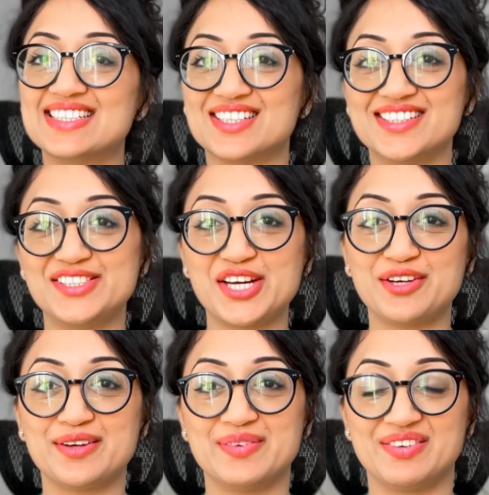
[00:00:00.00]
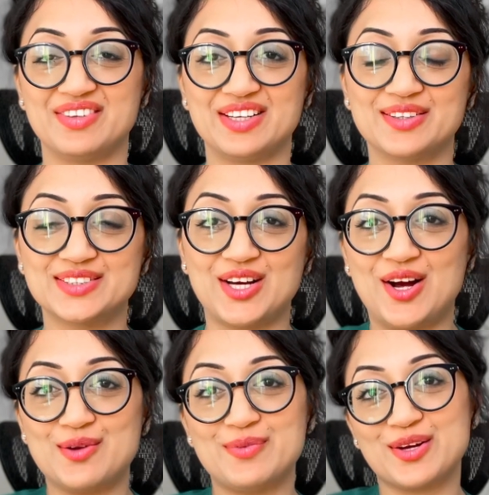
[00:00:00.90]
on this channel I make videos
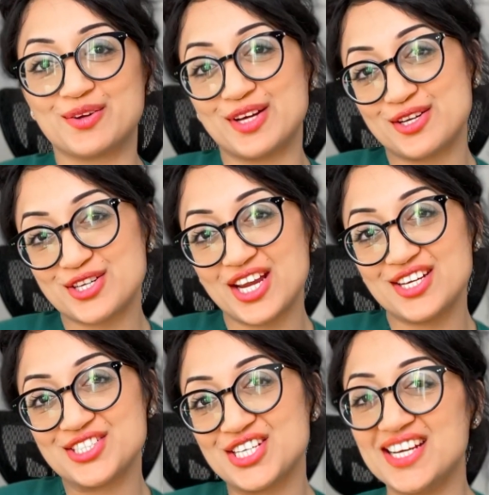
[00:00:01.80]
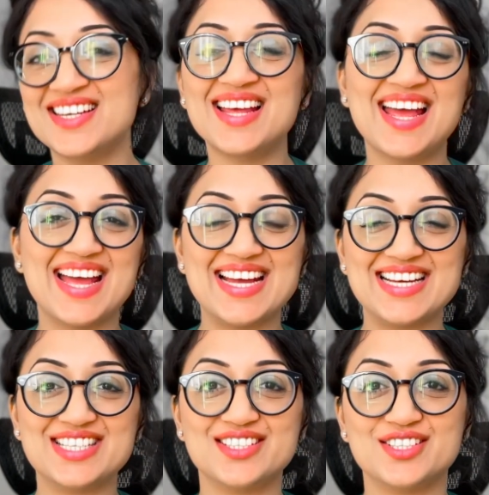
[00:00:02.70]
on medical education
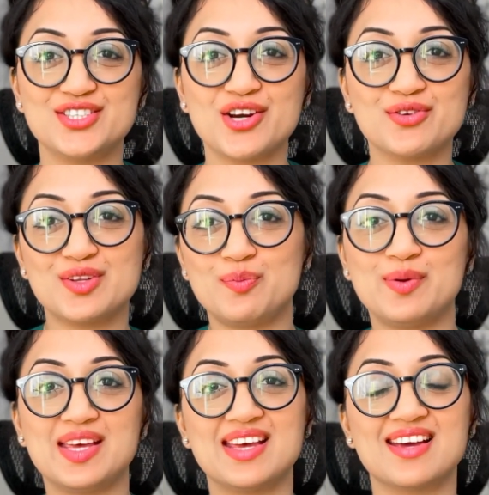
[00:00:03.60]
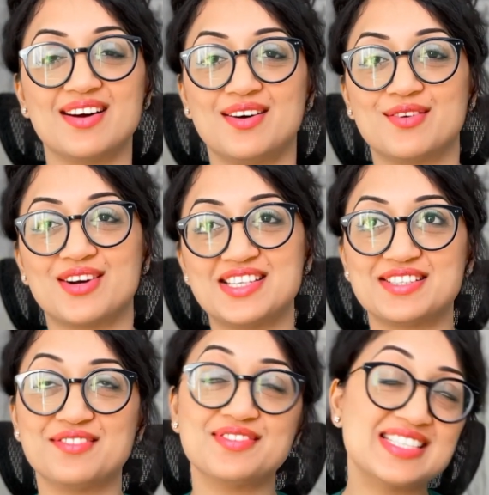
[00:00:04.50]
and just generally being a
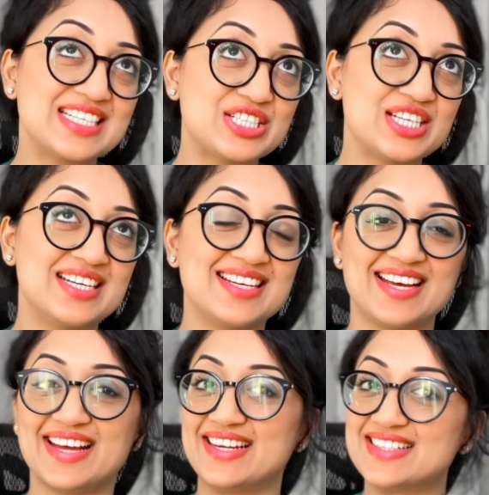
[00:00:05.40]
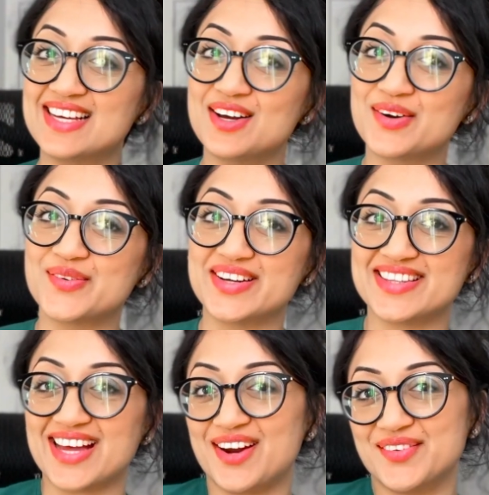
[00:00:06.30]
resident physician and what
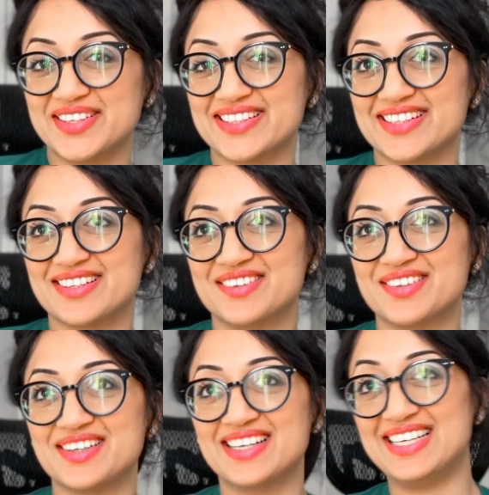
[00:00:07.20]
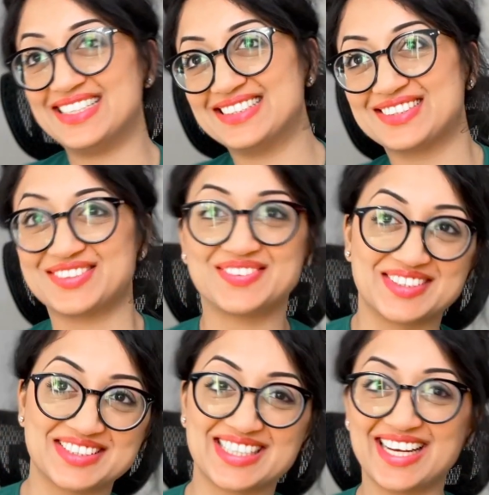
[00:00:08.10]
that really is or
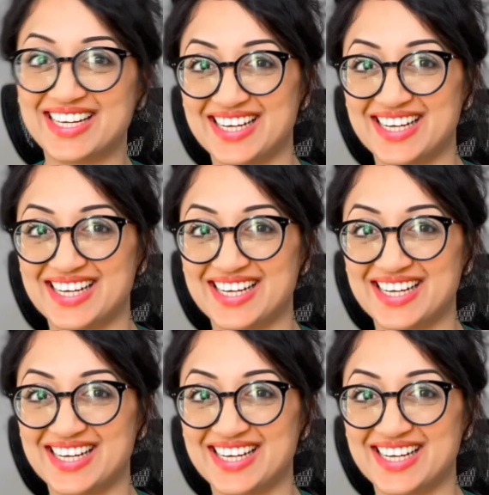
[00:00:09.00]
feels like.